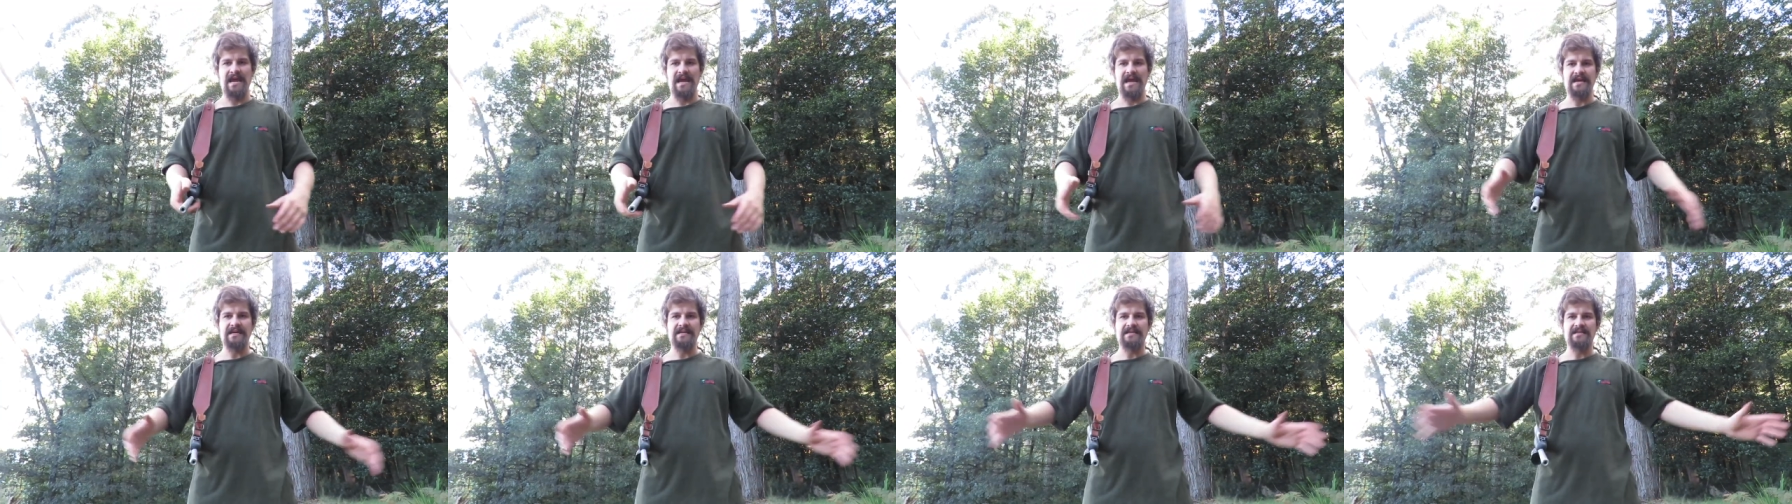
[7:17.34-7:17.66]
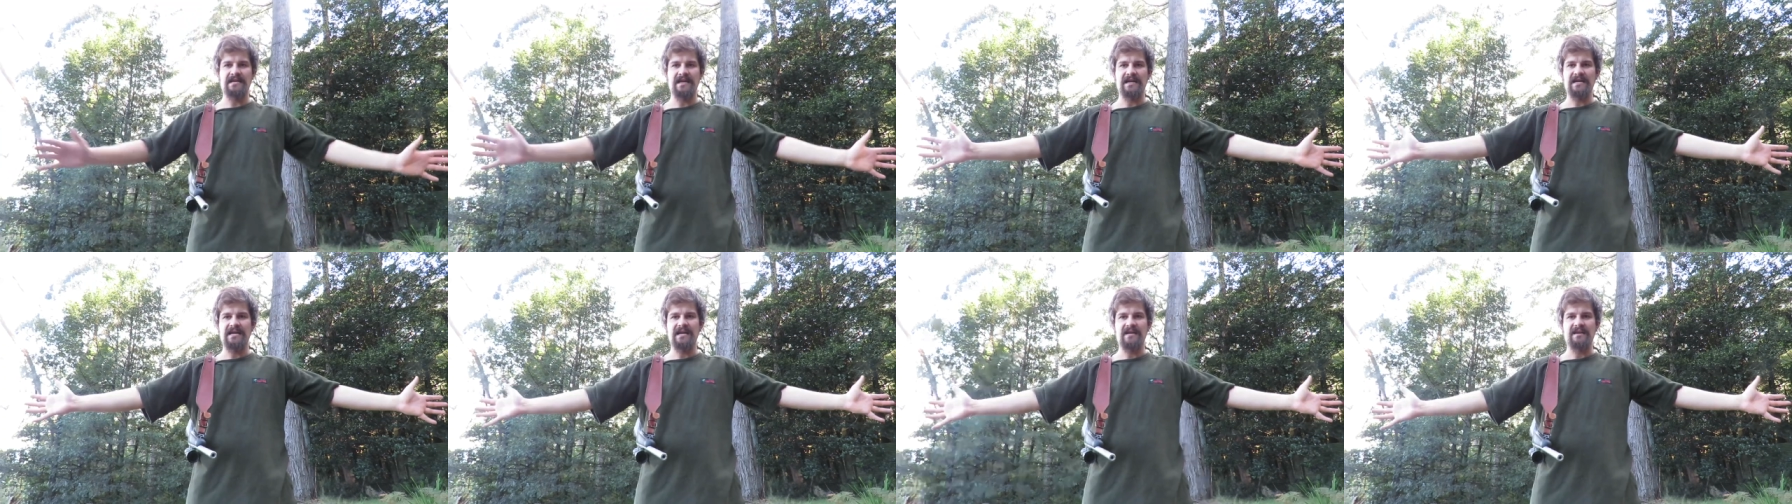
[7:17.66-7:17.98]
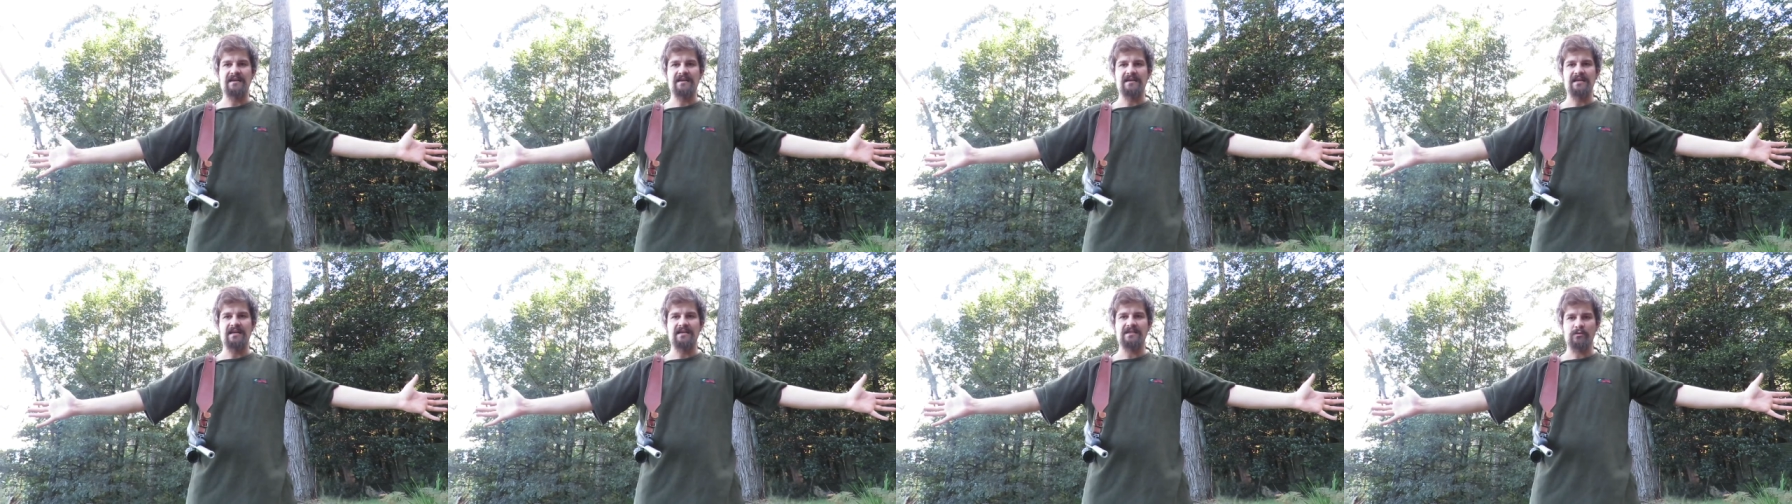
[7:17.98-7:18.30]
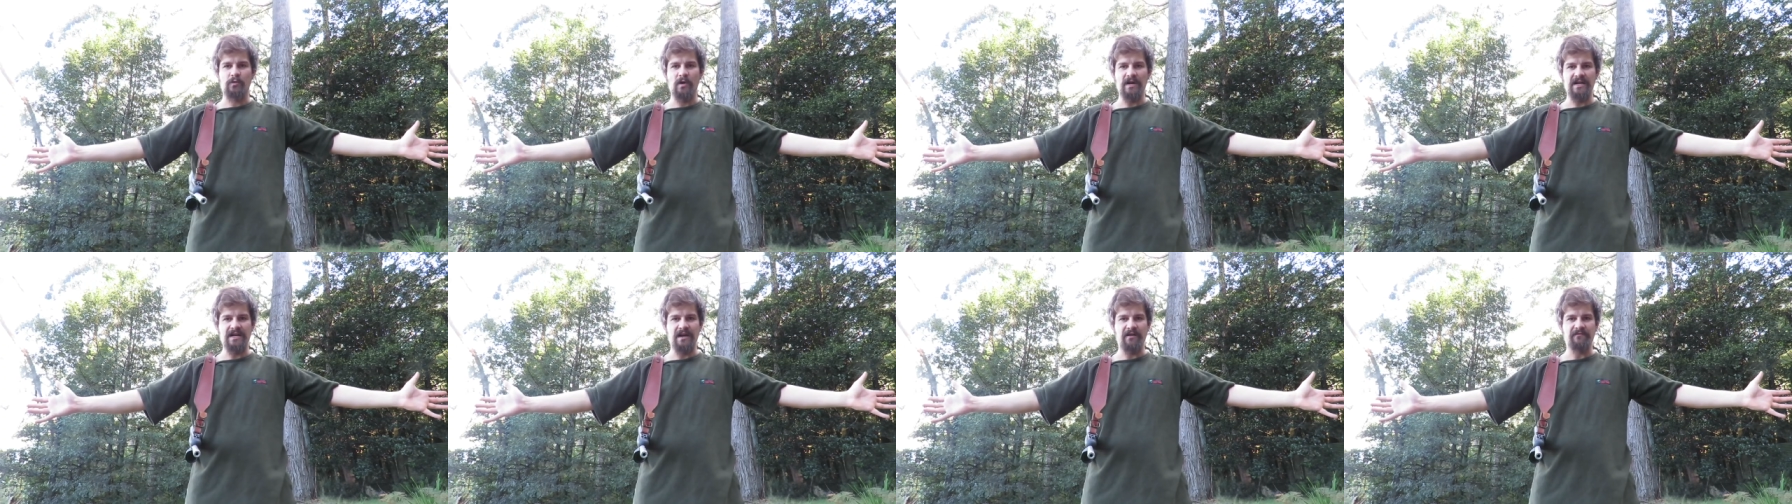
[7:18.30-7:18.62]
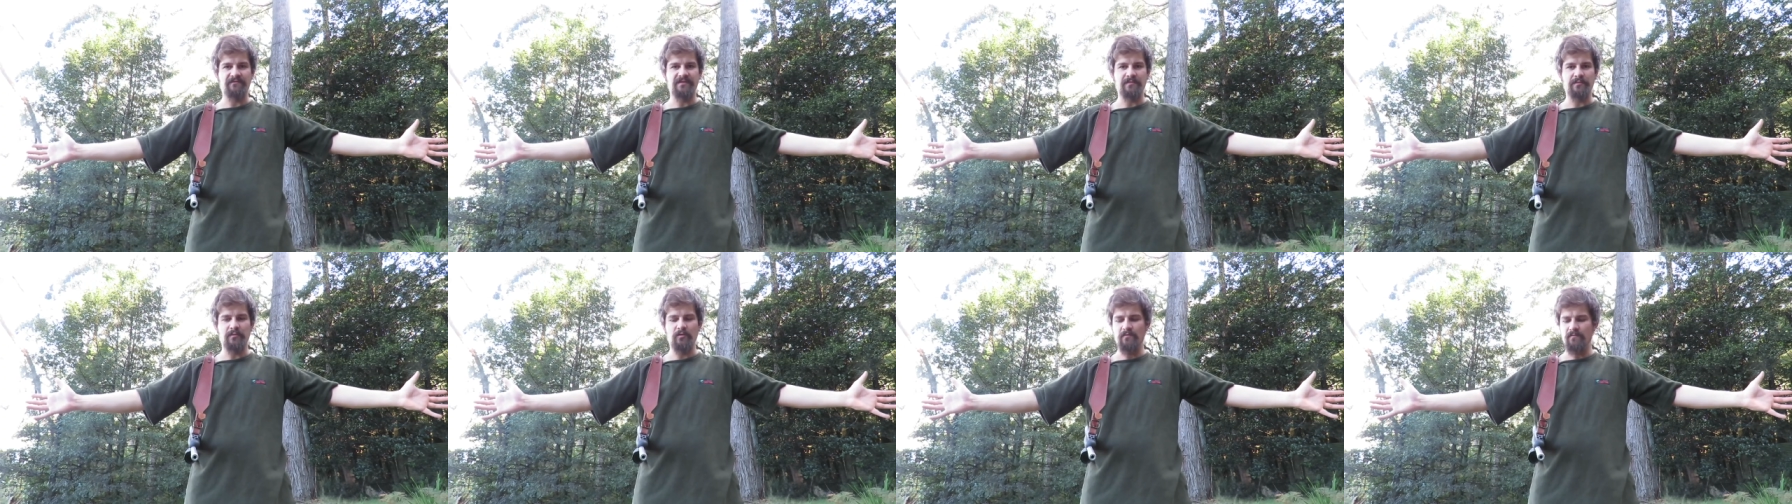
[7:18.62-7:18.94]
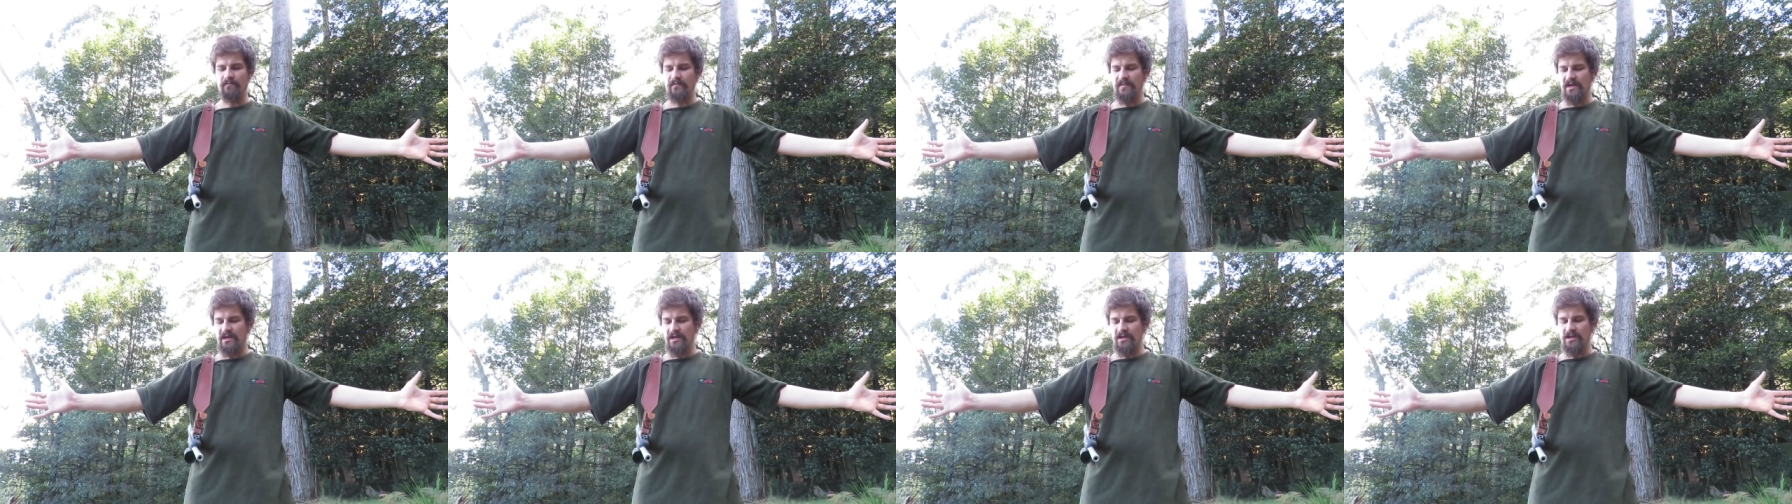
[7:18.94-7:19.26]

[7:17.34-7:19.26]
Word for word: And again, it's quite comfortable.